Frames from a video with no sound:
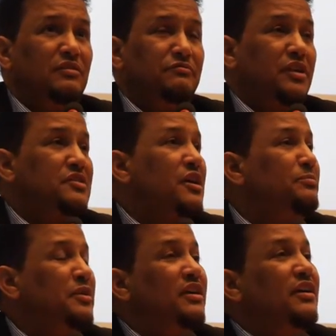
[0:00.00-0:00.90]
For
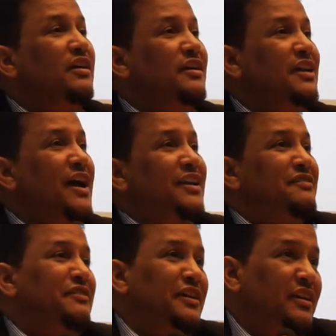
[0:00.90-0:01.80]
example, in
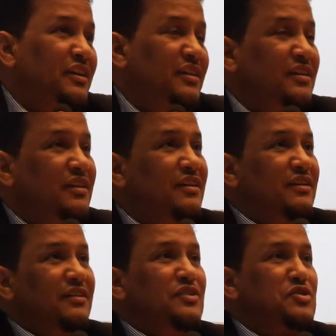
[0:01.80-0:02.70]
Hanafi
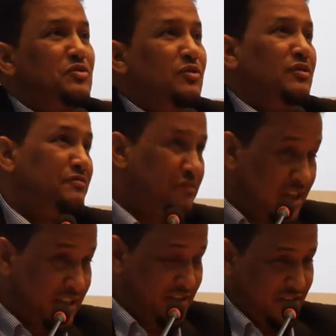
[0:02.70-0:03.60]
school of
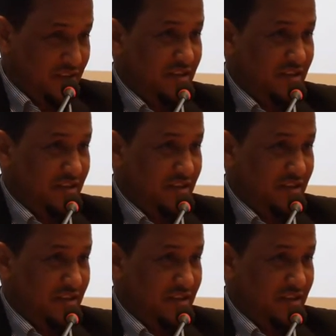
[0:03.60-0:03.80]
thought,